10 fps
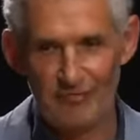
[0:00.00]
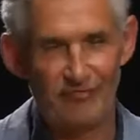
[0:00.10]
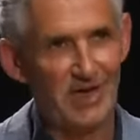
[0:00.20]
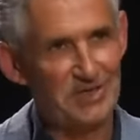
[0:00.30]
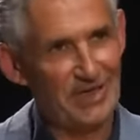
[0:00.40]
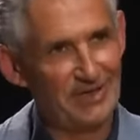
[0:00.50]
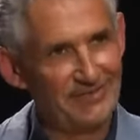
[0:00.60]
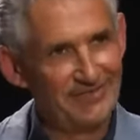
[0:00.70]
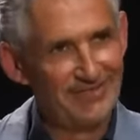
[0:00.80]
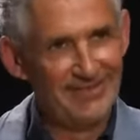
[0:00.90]
We're
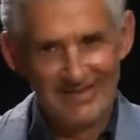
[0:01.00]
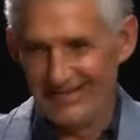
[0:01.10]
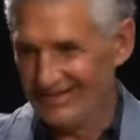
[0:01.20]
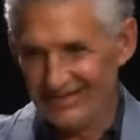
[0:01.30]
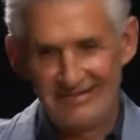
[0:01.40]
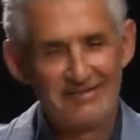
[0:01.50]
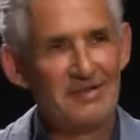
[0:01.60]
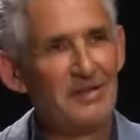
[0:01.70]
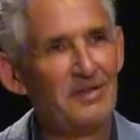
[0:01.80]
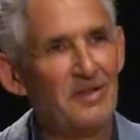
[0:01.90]
fighting
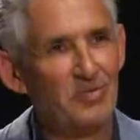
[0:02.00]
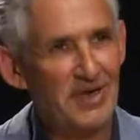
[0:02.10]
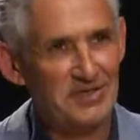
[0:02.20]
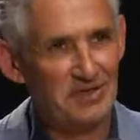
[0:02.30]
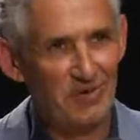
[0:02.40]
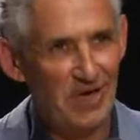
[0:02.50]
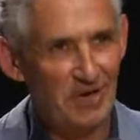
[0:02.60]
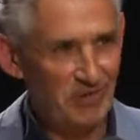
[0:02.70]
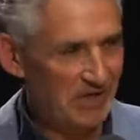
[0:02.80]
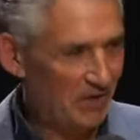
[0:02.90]
mm-hmm. the West of the
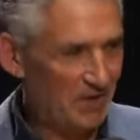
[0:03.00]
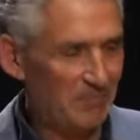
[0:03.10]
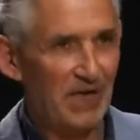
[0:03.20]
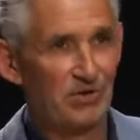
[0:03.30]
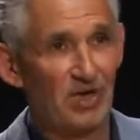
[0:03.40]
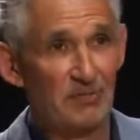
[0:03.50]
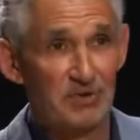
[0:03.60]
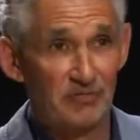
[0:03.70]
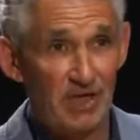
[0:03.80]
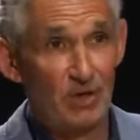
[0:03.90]
world. We know that
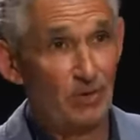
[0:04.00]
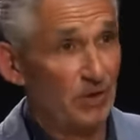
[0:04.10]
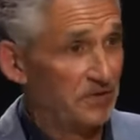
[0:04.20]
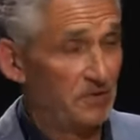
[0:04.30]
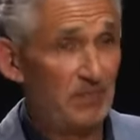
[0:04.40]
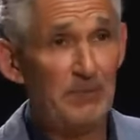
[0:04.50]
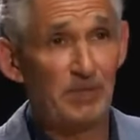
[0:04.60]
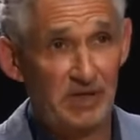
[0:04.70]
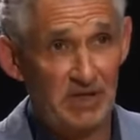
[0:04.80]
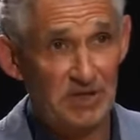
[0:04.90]
microbes have killed lots of
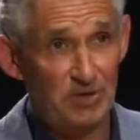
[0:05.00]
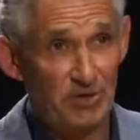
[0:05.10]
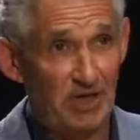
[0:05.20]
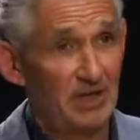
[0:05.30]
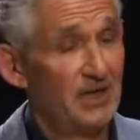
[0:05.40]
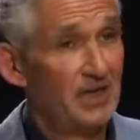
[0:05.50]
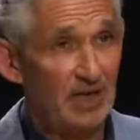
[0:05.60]
people in history.